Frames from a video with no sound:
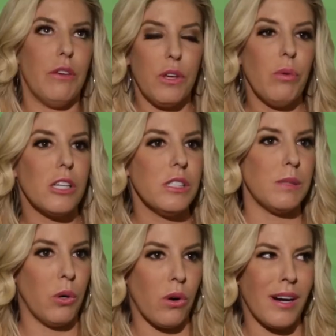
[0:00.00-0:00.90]
if he
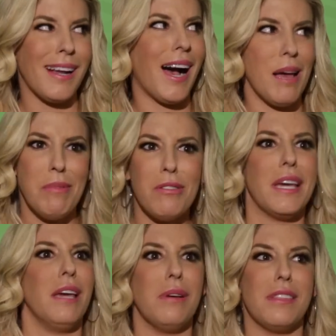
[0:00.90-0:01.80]
watches porn, I'm
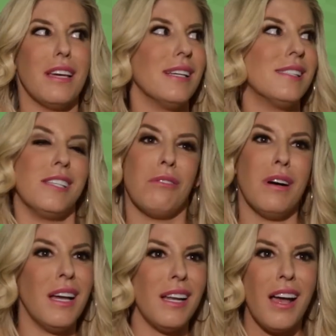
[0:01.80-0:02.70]
okay with it, because you know
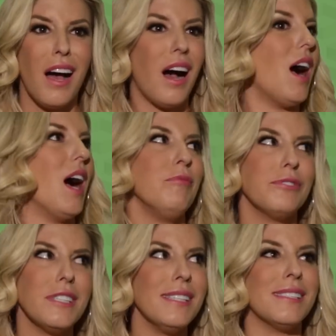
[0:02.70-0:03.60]
what? I'm
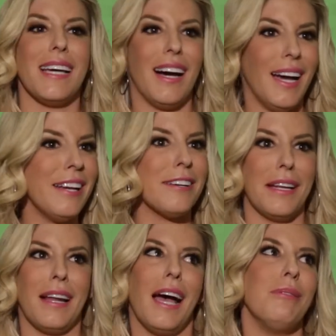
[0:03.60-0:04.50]
freaking
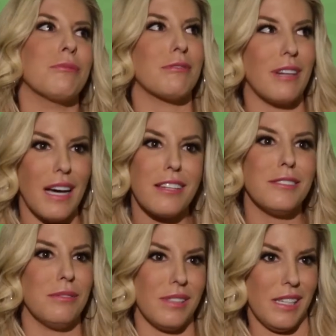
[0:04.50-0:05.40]
tired and I would
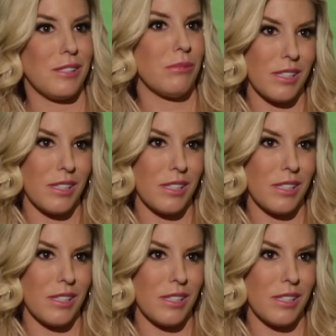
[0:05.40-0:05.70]
rather do less